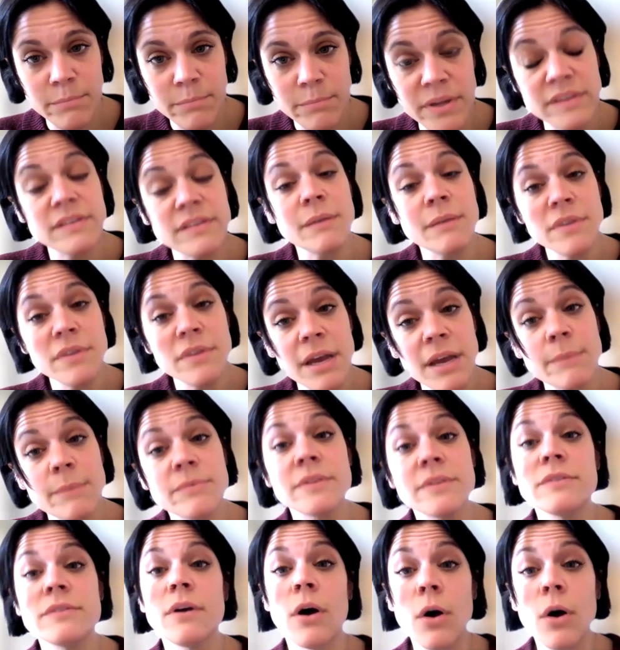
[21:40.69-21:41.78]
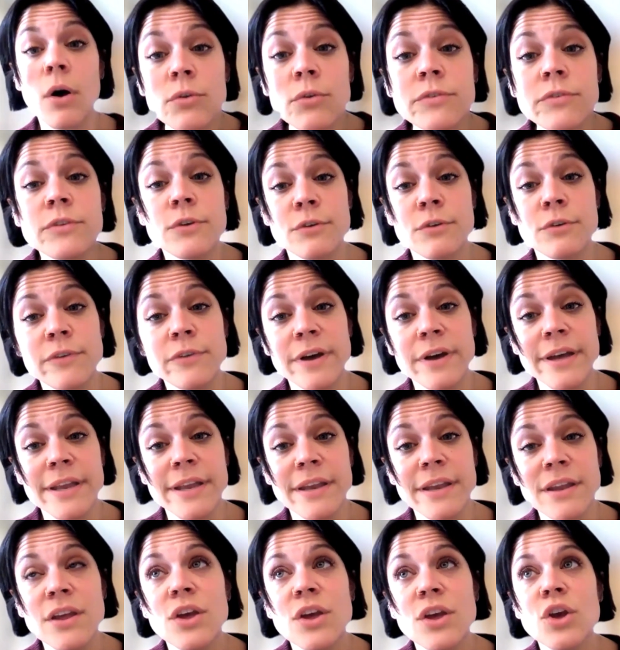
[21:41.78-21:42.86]
but sometimes it's also
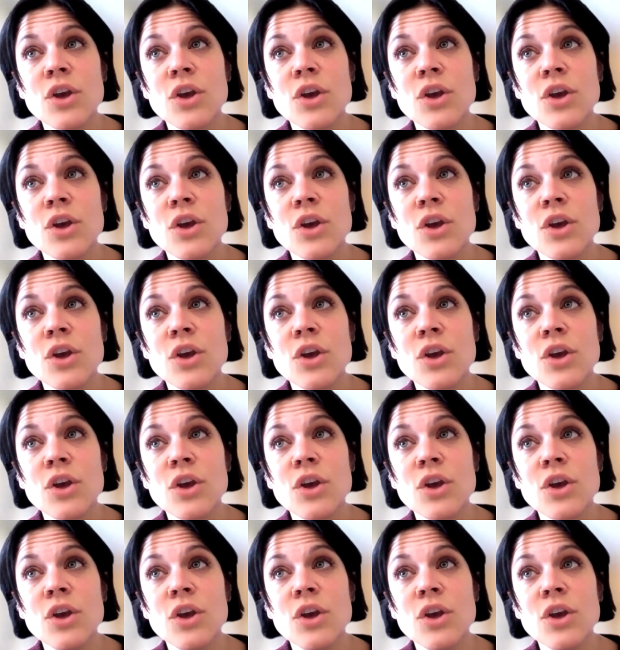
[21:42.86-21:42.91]
fun